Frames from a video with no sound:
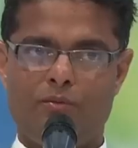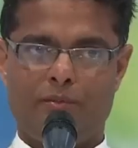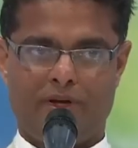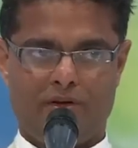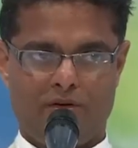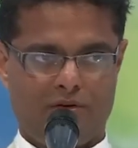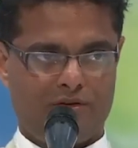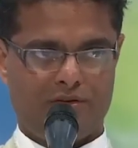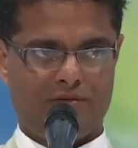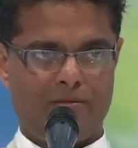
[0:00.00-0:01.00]
my
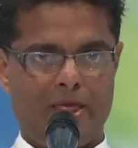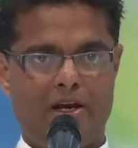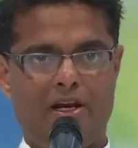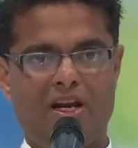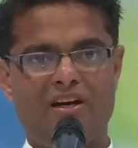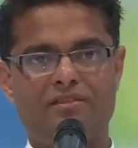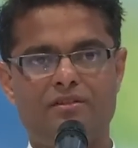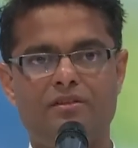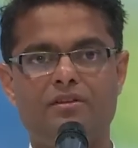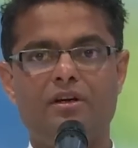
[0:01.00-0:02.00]
God. And
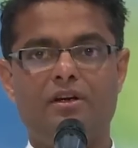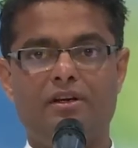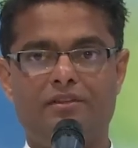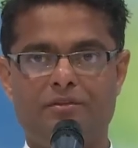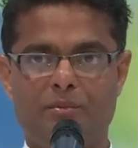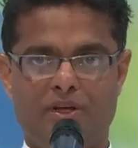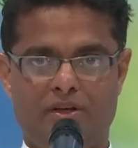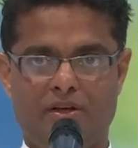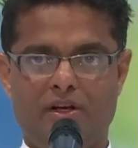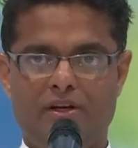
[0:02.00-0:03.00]
last is
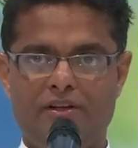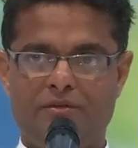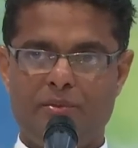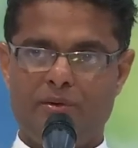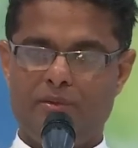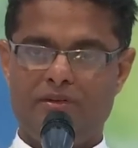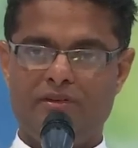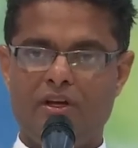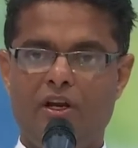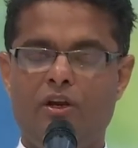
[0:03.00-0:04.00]
dismay. Dismay
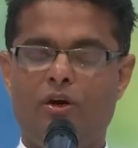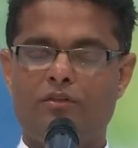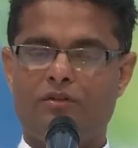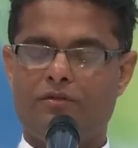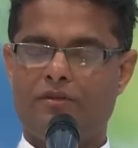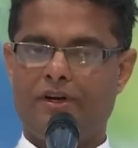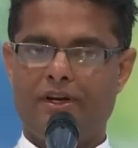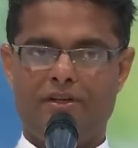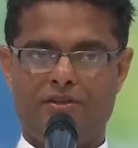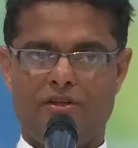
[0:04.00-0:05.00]
means loss of
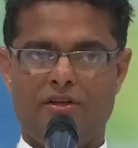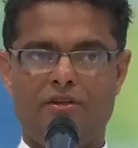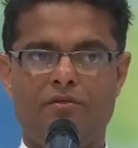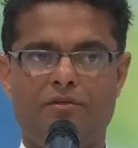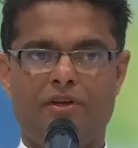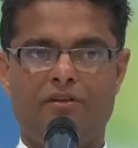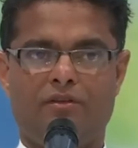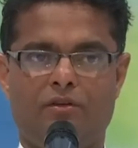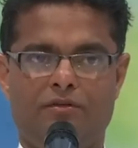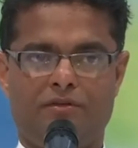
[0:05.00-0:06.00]
courage in the face
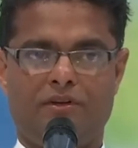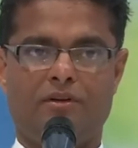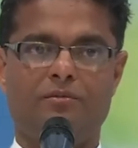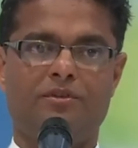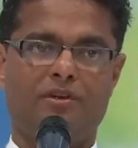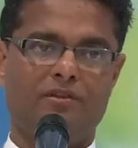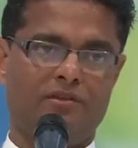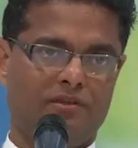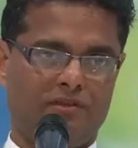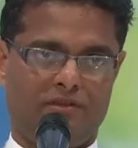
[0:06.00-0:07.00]
of
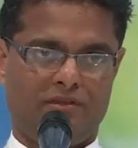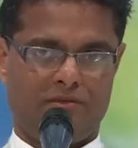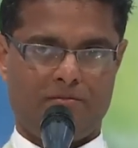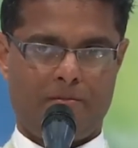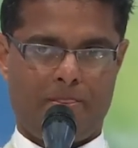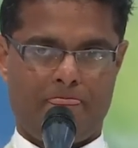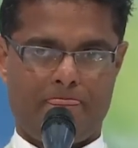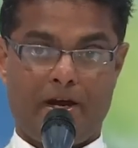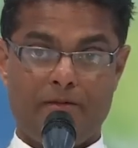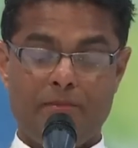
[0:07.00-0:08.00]
circumstances.
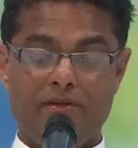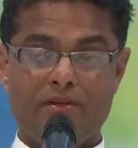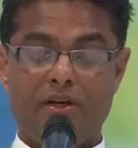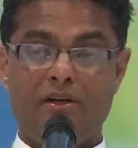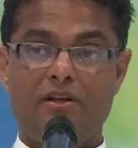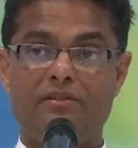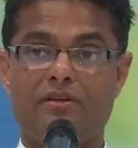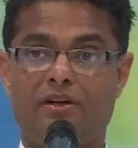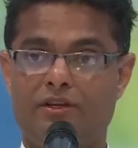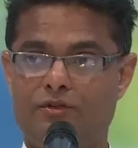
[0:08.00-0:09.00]
That means
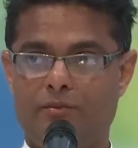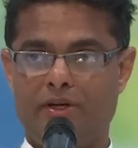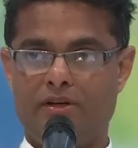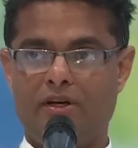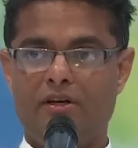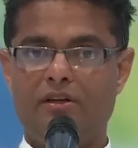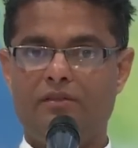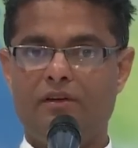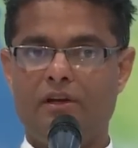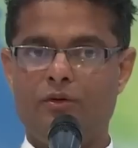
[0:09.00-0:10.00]
discouragement,
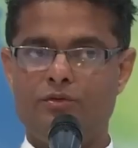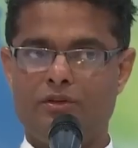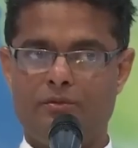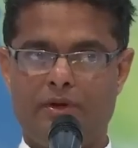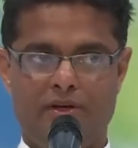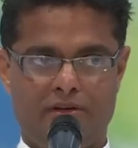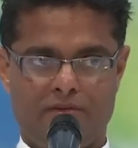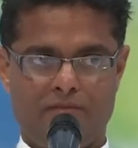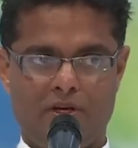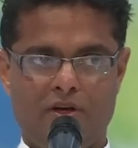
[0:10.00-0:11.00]
disillusionment.
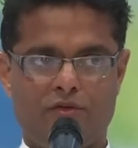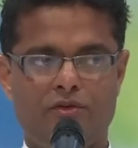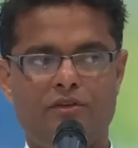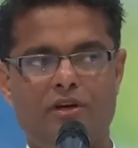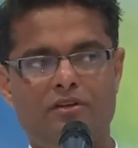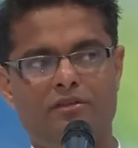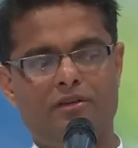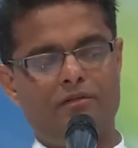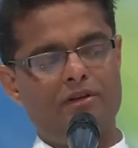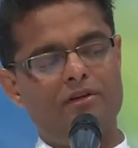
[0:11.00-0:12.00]
So these are the
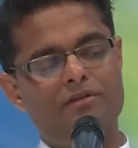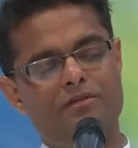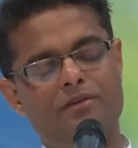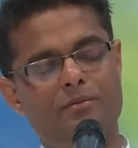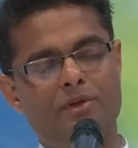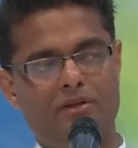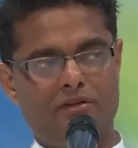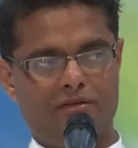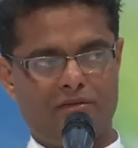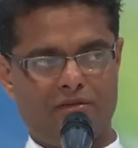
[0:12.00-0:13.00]
7 different
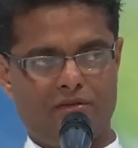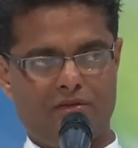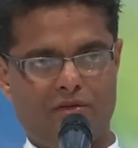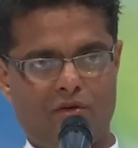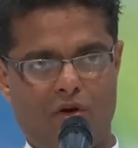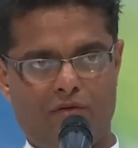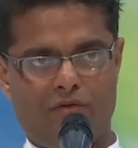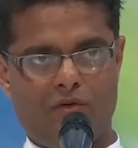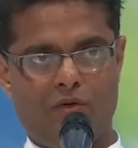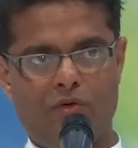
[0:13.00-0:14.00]
meanings
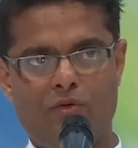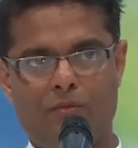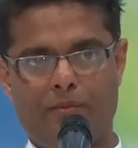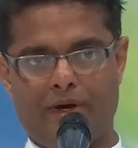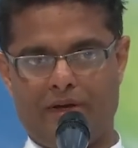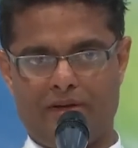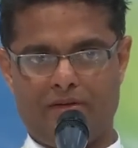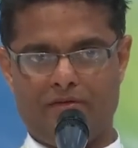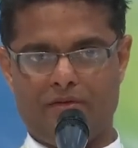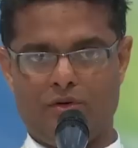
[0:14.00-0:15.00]
of oh my
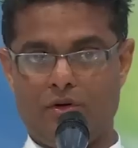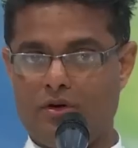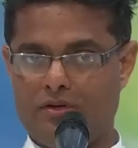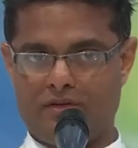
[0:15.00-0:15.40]
God.